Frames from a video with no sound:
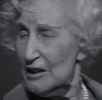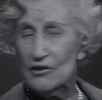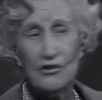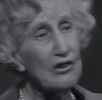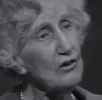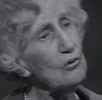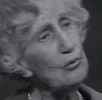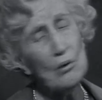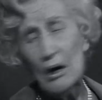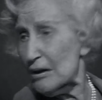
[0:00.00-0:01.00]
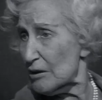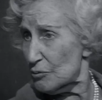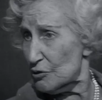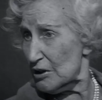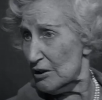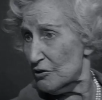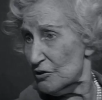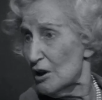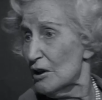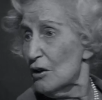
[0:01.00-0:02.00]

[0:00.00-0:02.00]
against, and Lulu Harcourt was against.